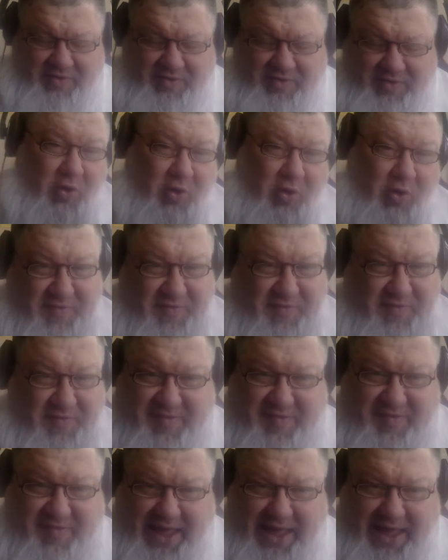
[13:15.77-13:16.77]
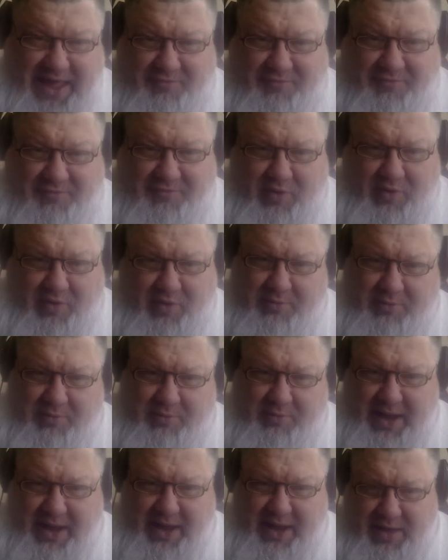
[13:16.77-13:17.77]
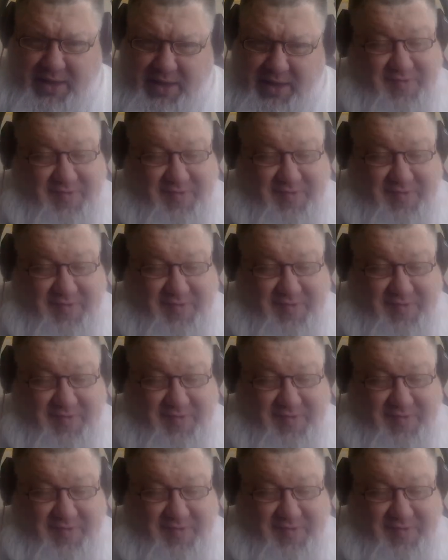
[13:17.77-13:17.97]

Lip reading: Of course, that's in California, right?